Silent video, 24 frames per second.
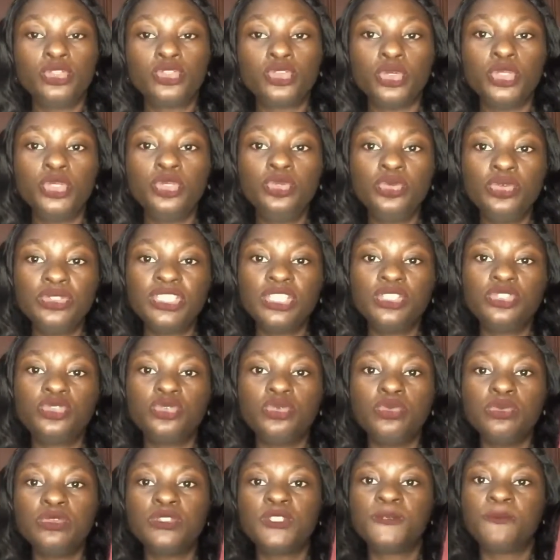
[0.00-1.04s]
So you use it
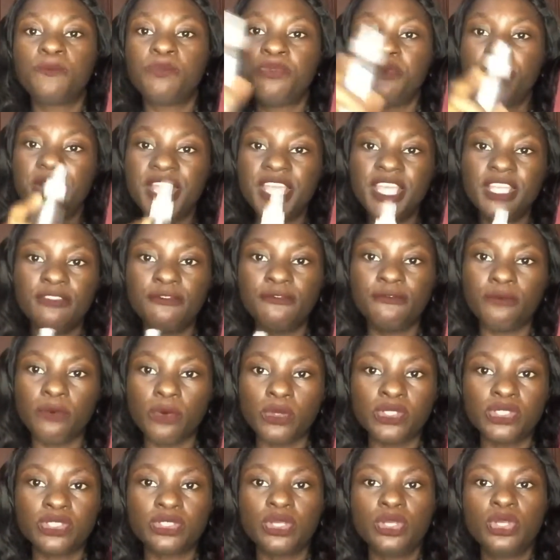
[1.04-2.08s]
to spray it
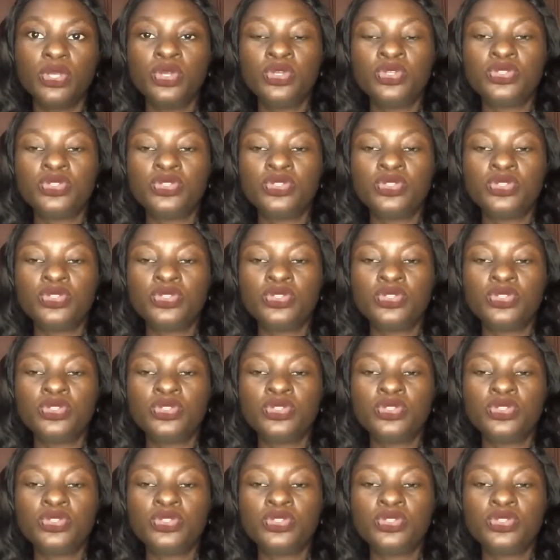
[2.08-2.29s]
first